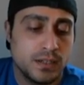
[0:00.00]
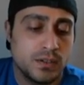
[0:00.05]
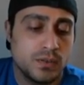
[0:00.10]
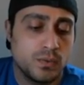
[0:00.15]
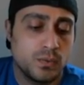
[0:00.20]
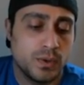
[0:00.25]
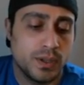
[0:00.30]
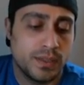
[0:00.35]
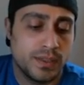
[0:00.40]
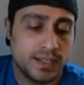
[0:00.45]

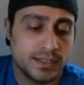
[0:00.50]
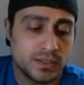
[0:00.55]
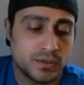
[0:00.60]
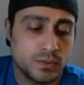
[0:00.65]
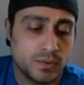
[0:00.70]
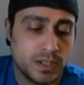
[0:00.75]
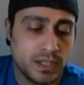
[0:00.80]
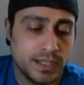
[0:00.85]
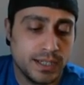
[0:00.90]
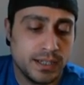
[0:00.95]
With this
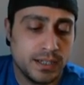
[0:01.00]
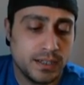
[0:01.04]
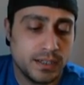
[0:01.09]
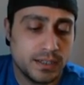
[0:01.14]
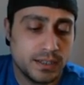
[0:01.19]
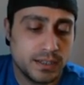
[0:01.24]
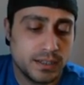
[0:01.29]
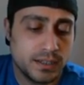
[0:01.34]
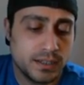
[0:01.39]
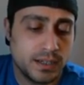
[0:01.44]
one,
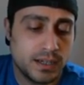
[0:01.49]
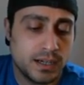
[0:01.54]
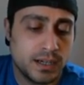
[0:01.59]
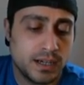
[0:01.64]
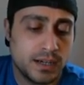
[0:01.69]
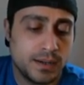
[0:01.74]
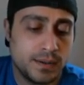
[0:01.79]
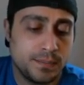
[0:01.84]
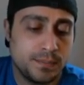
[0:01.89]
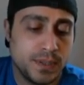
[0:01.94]

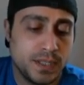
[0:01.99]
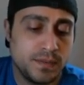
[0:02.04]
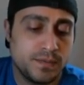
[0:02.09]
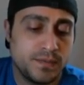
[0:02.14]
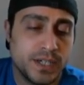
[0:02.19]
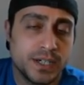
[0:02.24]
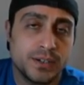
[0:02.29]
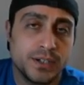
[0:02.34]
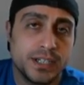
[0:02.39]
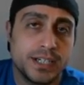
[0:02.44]
be
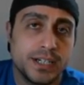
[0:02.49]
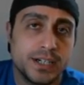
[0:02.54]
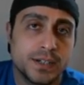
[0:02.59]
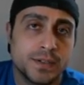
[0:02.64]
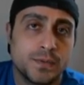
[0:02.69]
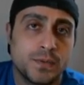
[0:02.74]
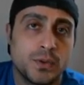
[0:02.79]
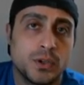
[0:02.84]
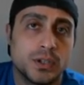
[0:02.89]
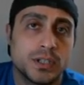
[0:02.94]
very
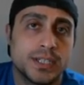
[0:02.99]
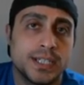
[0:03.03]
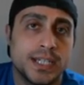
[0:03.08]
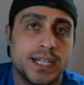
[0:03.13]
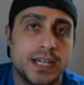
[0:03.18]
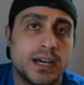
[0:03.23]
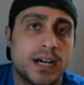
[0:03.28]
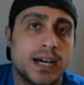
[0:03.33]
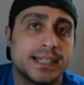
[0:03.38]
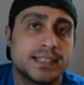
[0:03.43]
careful
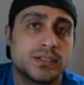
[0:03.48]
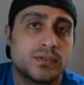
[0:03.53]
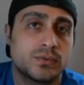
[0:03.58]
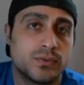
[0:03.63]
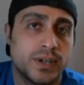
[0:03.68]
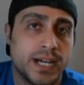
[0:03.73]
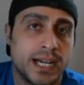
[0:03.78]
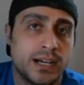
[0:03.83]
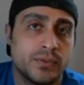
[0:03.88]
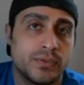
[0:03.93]
not to
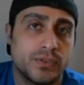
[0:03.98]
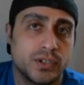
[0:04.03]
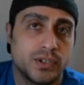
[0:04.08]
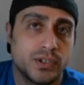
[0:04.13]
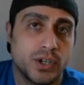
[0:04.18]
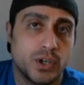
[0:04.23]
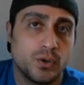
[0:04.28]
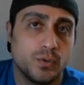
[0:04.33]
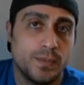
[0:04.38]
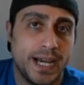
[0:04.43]
round the
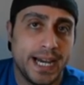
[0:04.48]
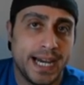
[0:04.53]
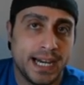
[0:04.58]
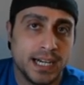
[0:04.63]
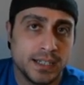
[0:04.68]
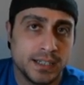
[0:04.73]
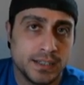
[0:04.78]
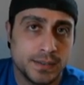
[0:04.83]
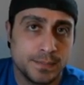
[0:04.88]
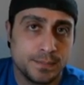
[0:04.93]
low
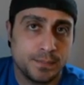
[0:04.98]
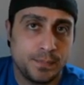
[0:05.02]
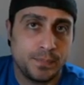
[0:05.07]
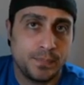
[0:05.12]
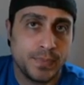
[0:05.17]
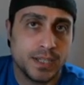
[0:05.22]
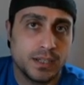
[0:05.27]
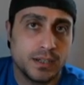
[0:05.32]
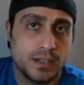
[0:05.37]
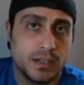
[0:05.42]
back.
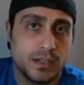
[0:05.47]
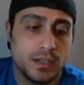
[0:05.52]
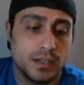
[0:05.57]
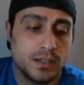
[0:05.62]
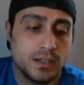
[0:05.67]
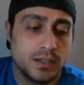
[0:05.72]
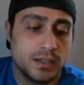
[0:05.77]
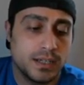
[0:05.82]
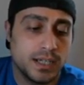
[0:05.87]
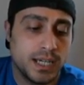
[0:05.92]

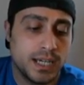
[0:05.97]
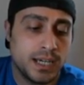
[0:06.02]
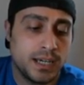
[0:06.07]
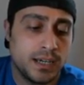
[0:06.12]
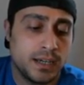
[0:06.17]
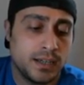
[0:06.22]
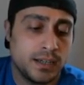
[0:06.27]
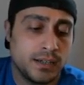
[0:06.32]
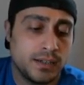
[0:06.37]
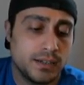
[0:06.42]

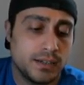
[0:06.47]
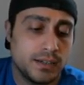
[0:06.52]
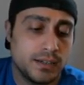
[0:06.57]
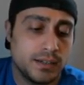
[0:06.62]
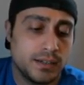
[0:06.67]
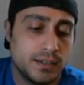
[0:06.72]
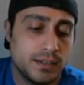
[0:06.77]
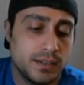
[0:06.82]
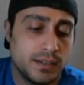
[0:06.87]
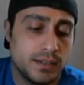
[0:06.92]
And
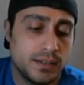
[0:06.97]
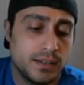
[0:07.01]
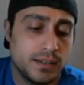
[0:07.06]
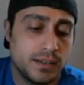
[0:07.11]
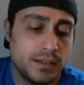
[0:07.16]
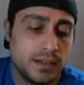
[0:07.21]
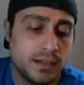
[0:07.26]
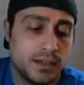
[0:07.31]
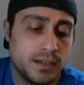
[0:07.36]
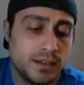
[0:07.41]

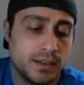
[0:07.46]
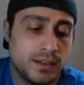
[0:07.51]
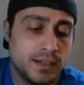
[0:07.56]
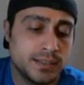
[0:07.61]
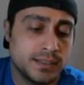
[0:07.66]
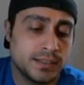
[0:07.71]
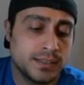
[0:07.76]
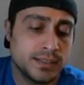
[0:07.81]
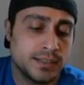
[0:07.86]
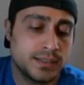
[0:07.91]

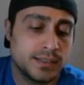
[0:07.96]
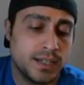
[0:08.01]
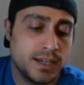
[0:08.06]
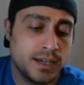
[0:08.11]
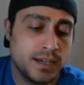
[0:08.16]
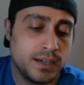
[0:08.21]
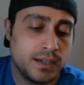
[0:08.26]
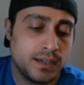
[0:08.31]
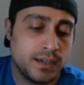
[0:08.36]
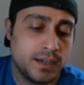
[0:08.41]
this is
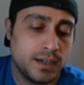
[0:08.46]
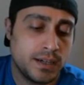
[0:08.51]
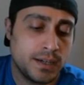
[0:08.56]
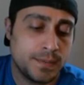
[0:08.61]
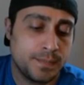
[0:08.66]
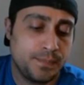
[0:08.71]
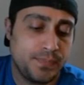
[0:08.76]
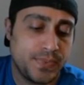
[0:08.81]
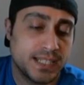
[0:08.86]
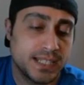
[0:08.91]

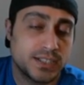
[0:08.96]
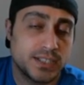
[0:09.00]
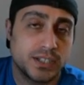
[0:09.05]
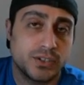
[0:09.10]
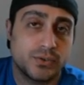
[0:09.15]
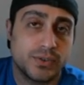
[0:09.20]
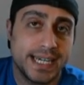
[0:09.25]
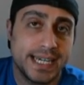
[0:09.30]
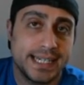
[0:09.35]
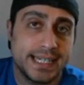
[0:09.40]
it's a
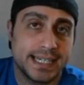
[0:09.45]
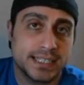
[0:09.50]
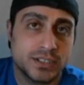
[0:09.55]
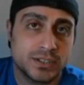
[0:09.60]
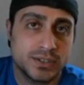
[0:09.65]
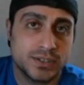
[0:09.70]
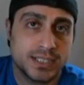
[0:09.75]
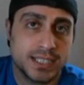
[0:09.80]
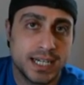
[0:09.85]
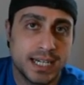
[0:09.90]
great
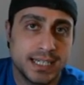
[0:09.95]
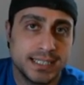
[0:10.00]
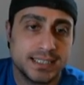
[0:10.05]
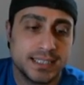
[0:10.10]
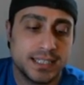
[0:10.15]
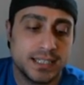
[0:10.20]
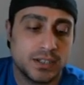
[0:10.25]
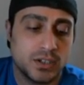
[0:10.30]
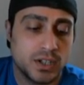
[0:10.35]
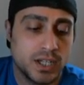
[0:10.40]

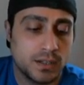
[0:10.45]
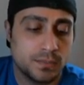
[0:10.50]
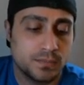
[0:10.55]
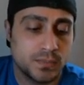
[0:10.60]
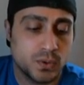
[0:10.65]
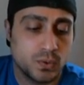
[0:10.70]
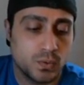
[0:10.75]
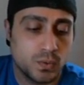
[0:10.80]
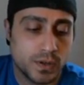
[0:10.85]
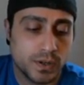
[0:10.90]
exercise. It'll help
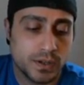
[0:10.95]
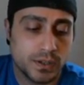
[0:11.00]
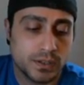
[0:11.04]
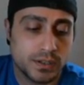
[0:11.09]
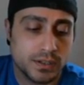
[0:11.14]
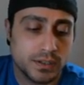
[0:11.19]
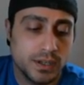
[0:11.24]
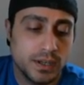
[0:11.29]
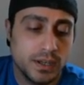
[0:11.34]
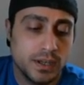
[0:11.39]
to
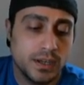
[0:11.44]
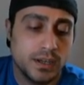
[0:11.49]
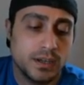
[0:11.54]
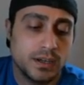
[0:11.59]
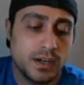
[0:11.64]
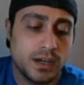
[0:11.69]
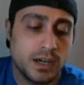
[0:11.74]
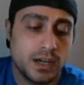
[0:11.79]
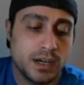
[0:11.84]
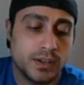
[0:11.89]
work
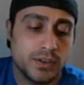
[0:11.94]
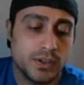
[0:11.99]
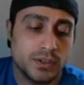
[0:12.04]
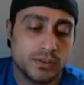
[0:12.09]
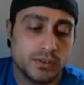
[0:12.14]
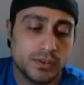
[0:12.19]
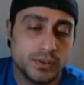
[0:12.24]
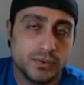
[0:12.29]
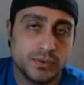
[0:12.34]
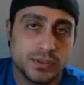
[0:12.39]
the
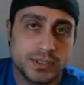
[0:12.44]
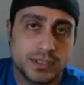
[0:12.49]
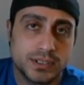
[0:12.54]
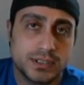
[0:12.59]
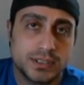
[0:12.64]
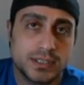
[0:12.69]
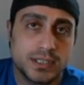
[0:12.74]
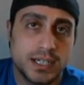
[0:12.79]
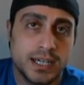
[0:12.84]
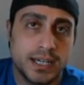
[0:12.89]

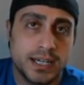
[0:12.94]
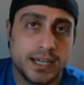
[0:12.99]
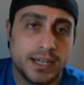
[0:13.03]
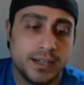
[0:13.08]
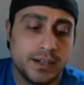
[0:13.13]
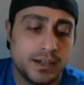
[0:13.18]
glutes and